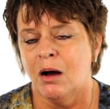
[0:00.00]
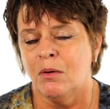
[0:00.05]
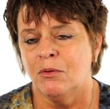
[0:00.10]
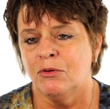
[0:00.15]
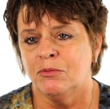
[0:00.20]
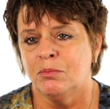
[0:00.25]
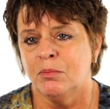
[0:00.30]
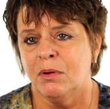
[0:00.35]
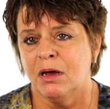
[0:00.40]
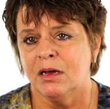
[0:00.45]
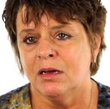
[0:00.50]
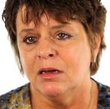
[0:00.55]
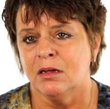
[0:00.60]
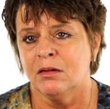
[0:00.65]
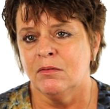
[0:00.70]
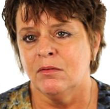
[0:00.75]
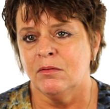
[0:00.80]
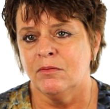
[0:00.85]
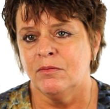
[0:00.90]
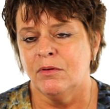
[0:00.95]
I was
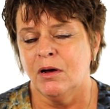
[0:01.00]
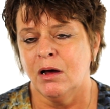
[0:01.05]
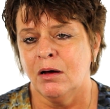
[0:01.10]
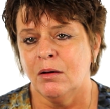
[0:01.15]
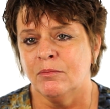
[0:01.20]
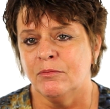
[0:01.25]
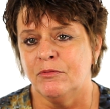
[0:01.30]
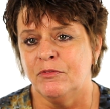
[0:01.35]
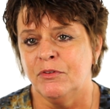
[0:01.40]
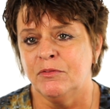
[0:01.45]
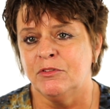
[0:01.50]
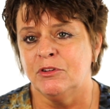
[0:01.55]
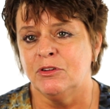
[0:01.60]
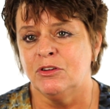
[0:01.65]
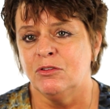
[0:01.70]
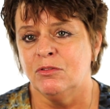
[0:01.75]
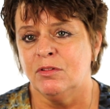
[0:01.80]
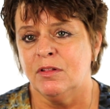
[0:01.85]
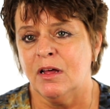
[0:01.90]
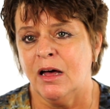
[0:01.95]
making um,
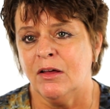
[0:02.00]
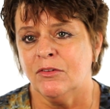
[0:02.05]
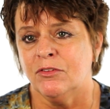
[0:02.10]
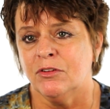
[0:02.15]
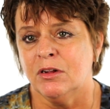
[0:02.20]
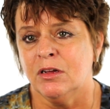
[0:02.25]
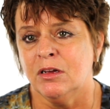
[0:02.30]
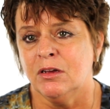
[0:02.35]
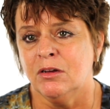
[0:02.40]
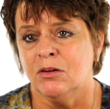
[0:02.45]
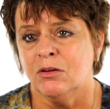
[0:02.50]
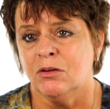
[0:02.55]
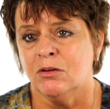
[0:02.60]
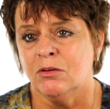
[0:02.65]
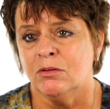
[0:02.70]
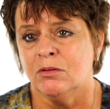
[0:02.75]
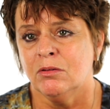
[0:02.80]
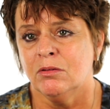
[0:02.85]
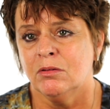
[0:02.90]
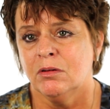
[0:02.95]
fifty-two thousand a
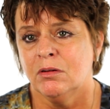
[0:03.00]
year,